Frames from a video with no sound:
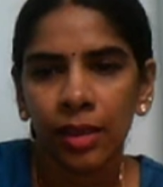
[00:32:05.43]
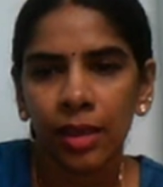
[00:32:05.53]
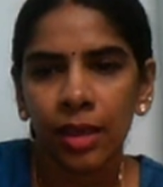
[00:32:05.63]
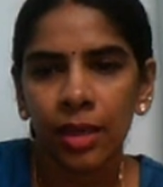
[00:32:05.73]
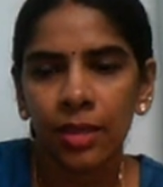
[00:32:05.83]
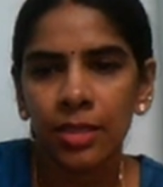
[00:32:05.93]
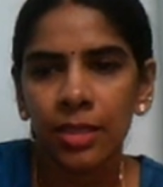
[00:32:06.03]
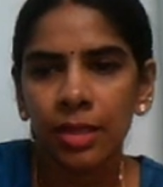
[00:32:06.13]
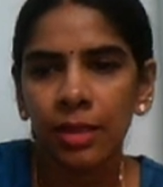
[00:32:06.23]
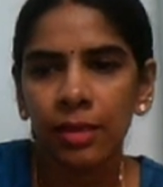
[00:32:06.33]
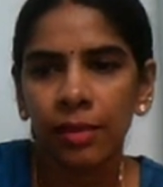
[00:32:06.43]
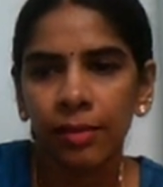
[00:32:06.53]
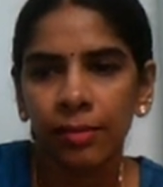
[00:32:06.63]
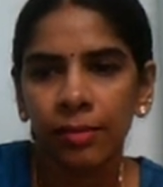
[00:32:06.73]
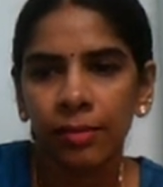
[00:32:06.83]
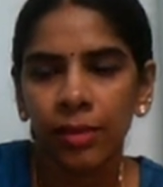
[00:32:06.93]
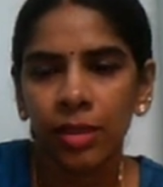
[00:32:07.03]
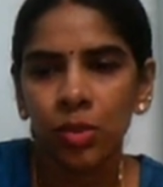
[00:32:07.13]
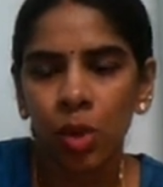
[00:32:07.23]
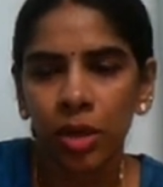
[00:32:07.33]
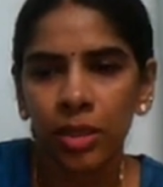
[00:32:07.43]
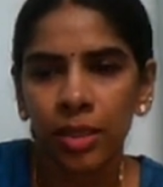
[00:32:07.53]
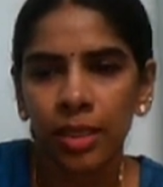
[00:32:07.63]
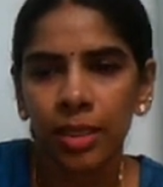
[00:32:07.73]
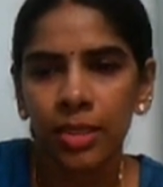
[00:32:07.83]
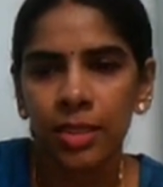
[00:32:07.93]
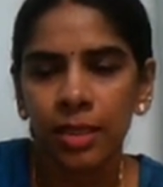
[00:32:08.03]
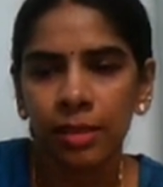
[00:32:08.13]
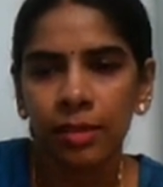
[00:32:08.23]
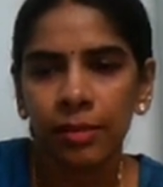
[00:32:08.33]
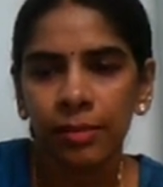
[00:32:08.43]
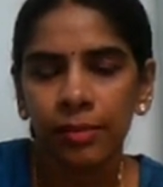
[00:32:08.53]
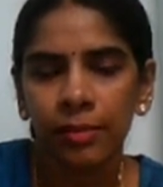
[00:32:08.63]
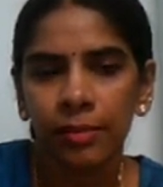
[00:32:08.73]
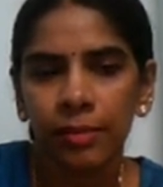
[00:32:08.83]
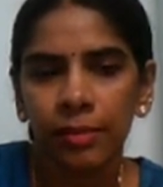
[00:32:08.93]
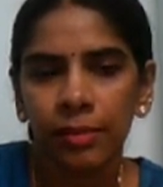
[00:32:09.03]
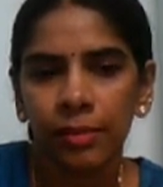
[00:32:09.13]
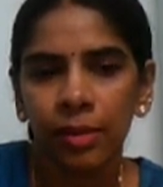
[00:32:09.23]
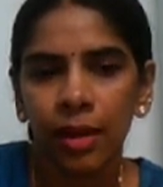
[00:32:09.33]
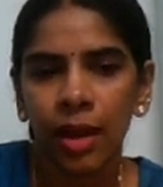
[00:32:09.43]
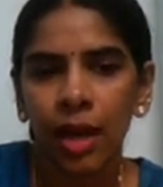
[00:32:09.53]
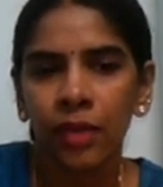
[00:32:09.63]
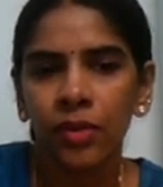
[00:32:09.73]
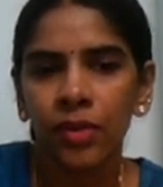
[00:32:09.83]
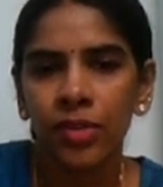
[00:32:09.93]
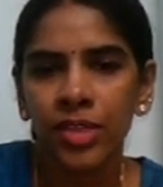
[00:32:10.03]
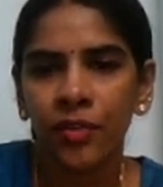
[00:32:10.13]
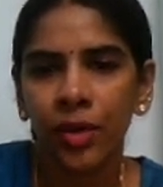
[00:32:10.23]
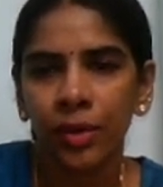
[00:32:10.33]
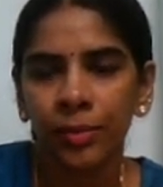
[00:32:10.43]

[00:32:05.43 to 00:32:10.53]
condenser, that is water condenser, and the receiver.